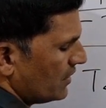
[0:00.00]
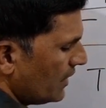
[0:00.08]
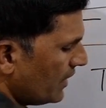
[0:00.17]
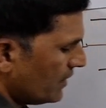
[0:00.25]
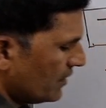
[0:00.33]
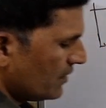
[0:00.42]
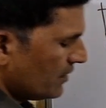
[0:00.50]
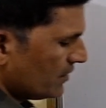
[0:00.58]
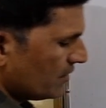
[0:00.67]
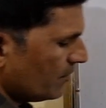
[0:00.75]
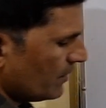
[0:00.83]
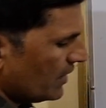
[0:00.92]
Right?
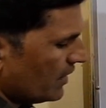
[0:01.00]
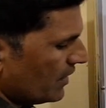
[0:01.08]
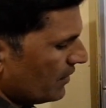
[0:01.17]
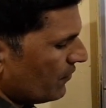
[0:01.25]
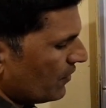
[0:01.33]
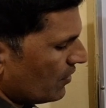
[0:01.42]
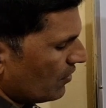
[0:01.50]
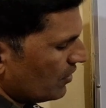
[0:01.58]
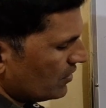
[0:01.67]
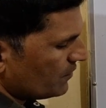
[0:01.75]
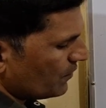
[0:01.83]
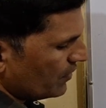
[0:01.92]
Similarly, for
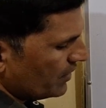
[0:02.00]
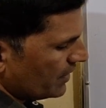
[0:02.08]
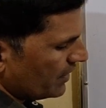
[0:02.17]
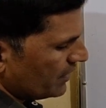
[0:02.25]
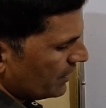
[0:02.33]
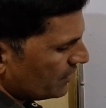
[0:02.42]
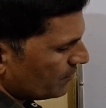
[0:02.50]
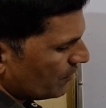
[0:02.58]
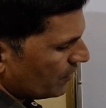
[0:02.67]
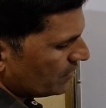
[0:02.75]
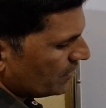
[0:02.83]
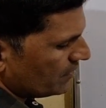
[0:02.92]
non-spontaneous
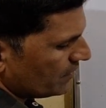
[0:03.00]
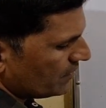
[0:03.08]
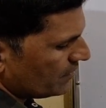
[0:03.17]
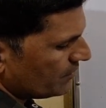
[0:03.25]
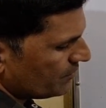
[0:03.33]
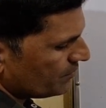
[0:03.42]
process,